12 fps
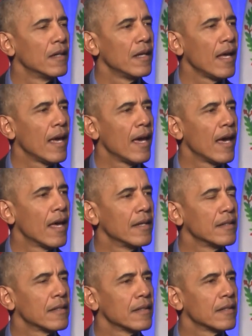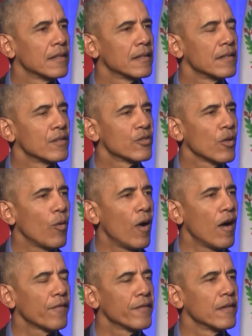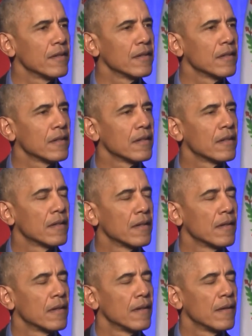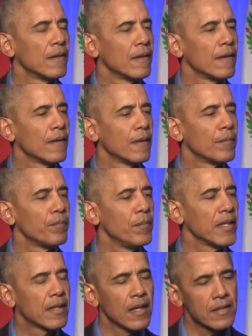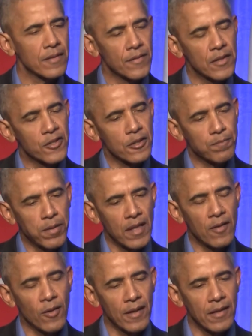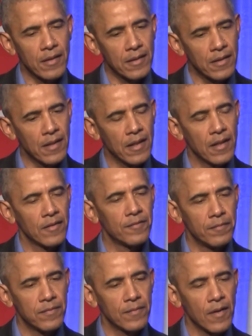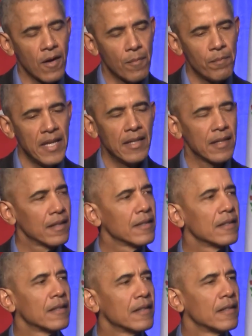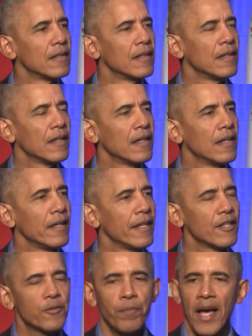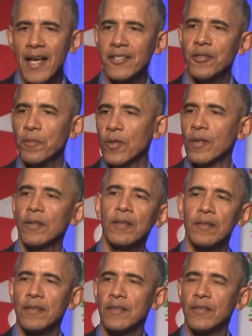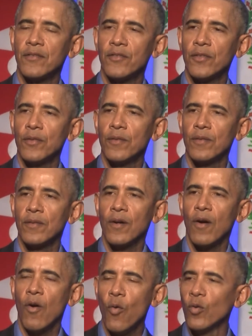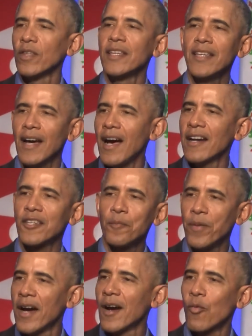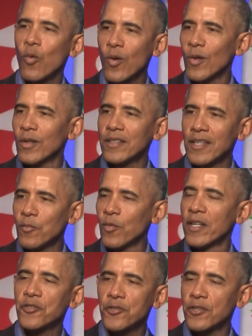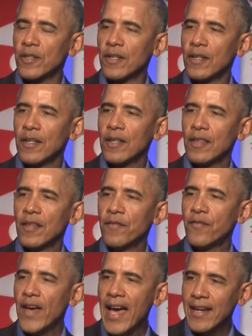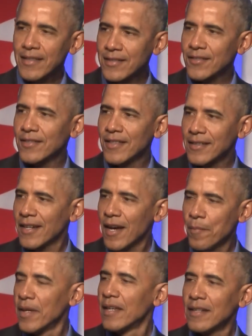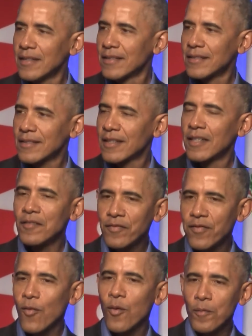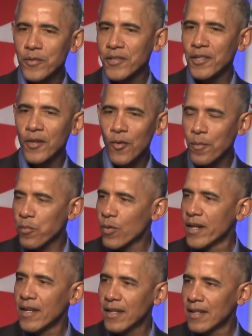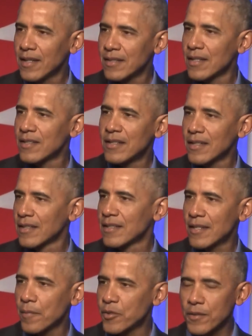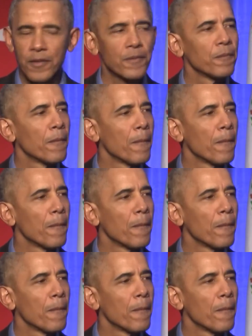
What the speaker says: And so often, because of the splintering of our media, it is possible to only occupy a world in which the facts that come in conform to your pre-existing conceptions.